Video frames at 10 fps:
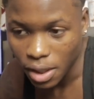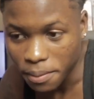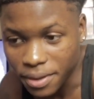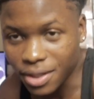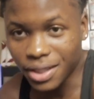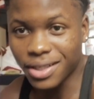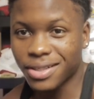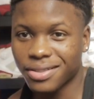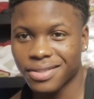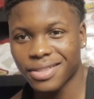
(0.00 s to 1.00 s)

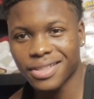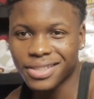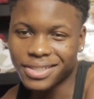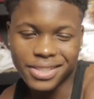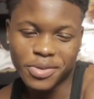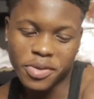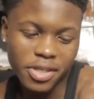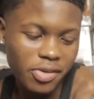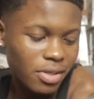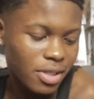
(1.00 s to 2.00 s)
Because shit wasn't
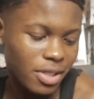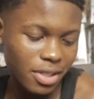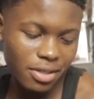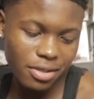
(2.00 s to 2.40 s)
going good.